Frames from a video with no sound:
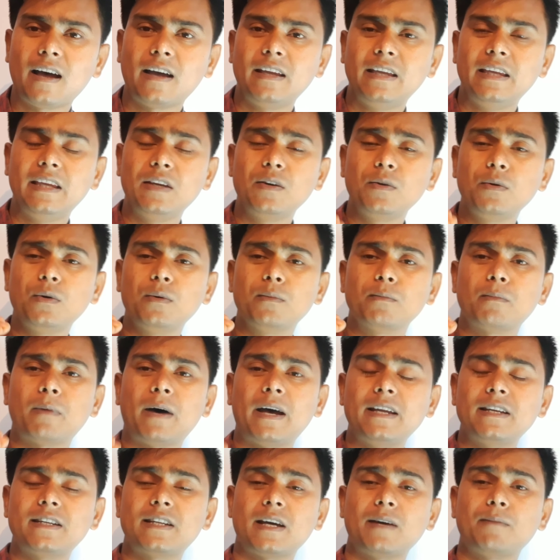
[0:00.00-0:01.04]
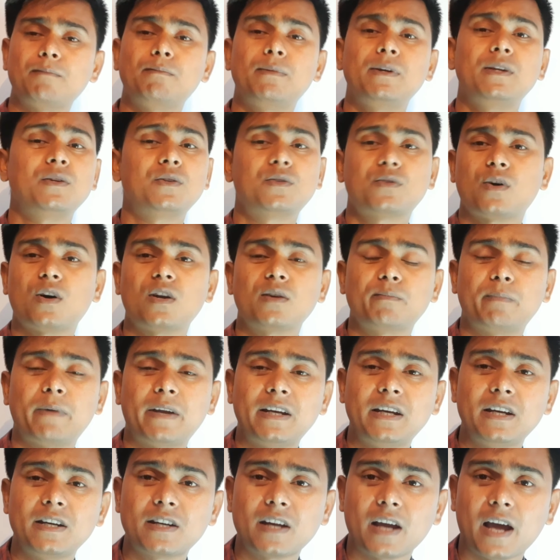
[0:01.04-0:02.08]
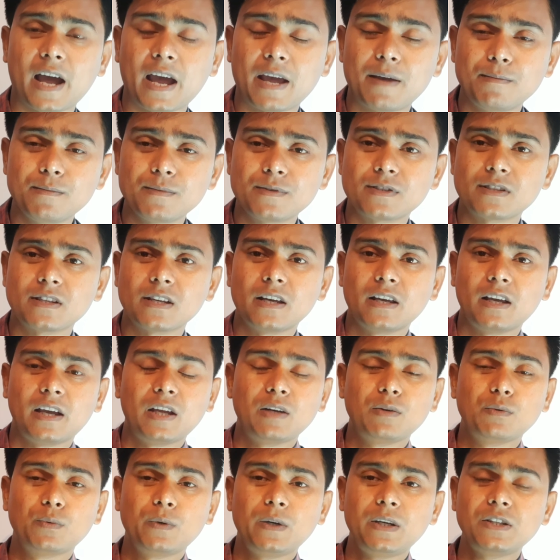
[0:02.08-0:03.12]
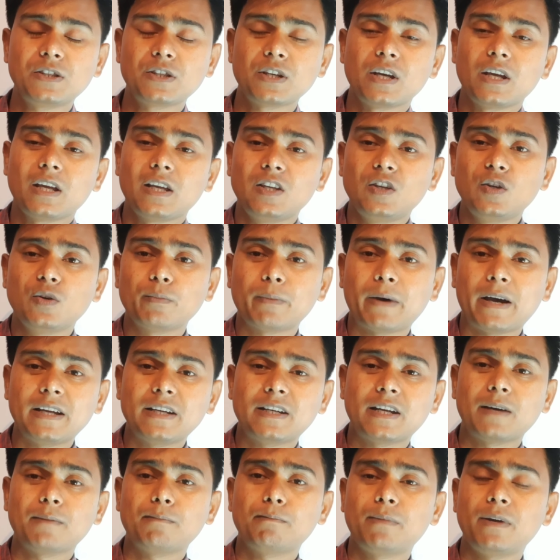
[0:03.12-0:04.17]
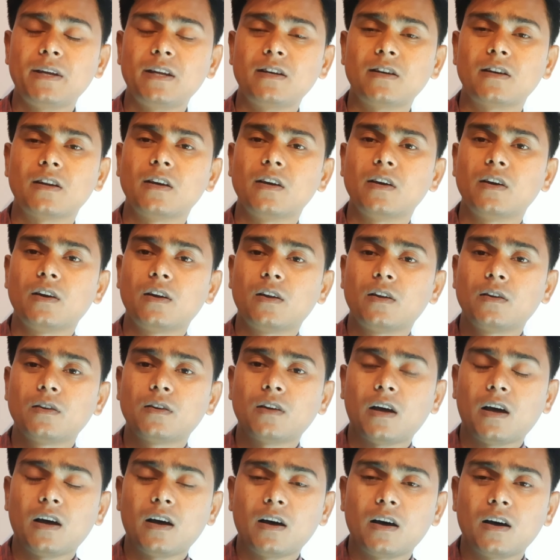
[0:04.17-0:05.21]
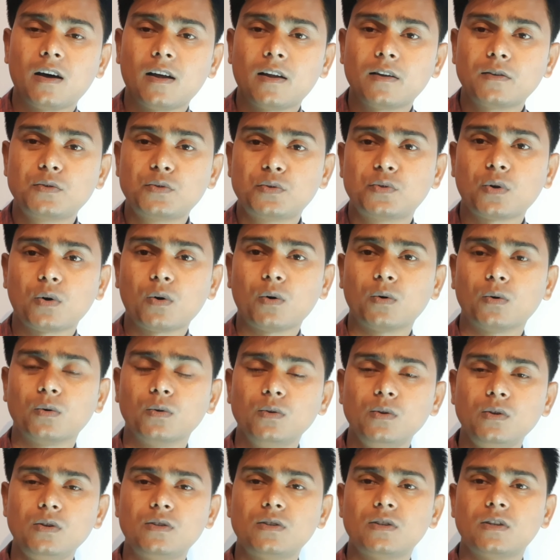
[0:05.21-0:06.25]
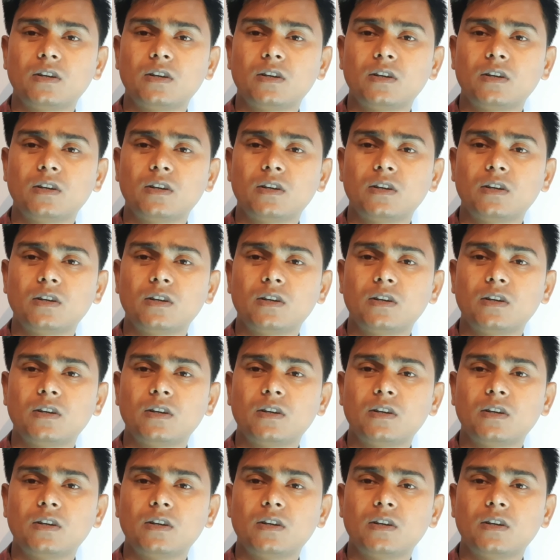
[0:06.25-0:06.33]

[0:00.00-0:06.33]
you might have been taught many times in which you might have been told,